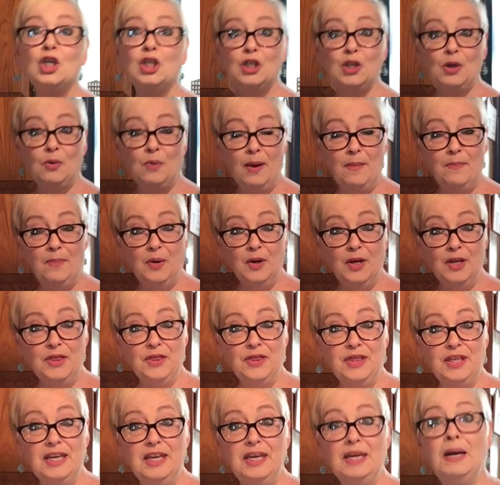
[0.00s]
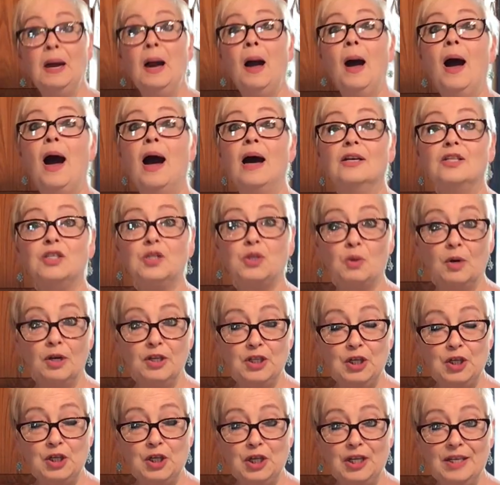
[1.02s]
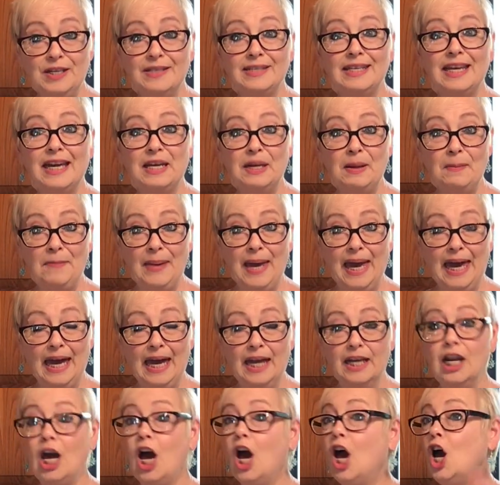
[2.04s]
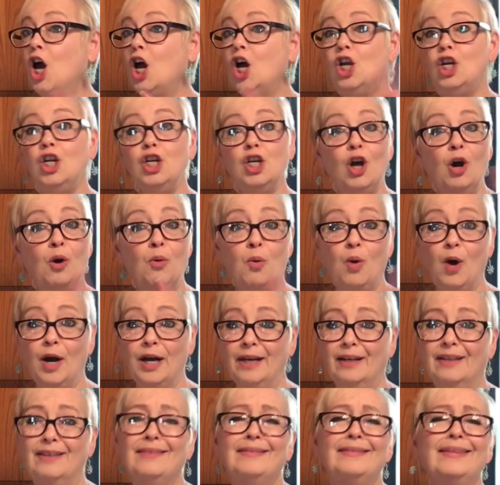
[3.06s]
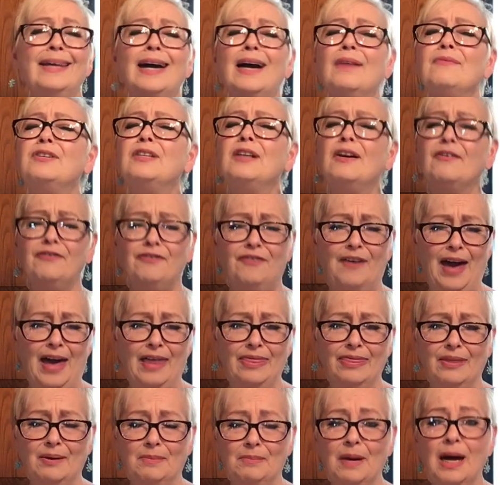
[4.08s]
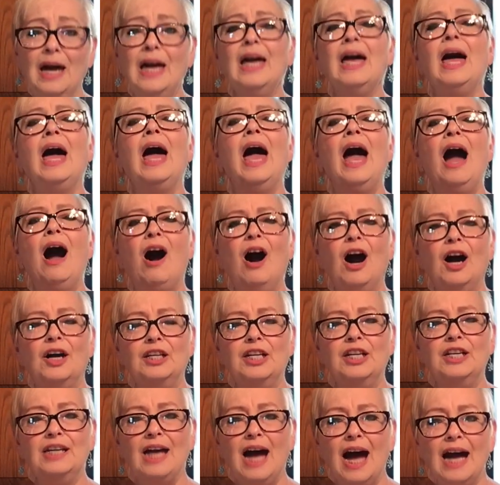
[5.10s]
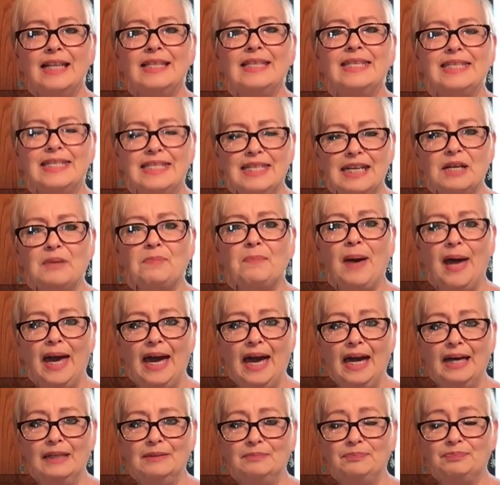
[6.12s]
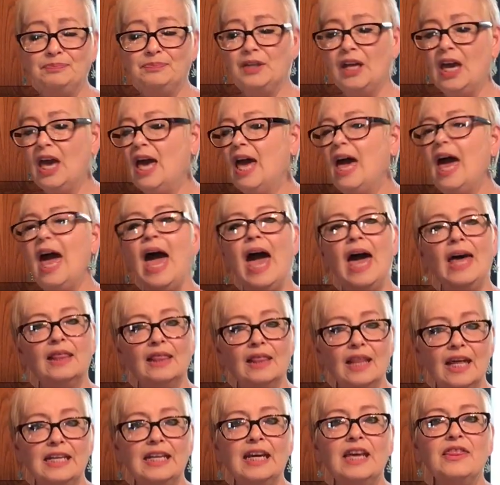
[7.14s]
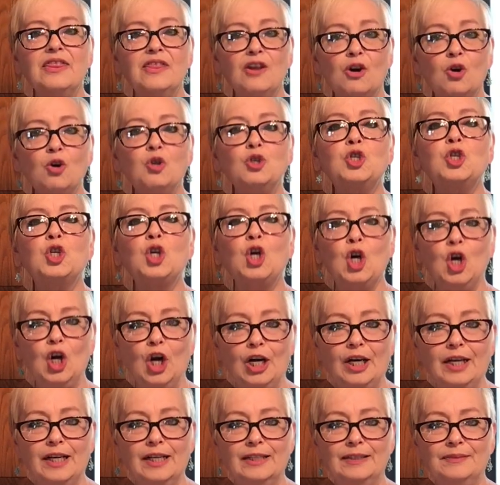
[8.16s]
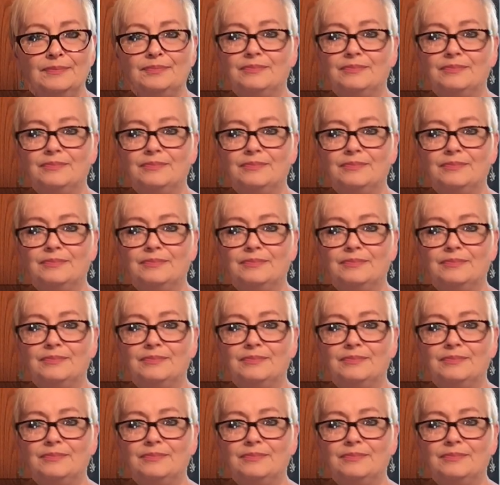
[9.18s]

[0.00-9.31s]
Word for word: So I put the sausages in a pan, no oil, they have enough fat in them, on a non-stick pan and letting those cook.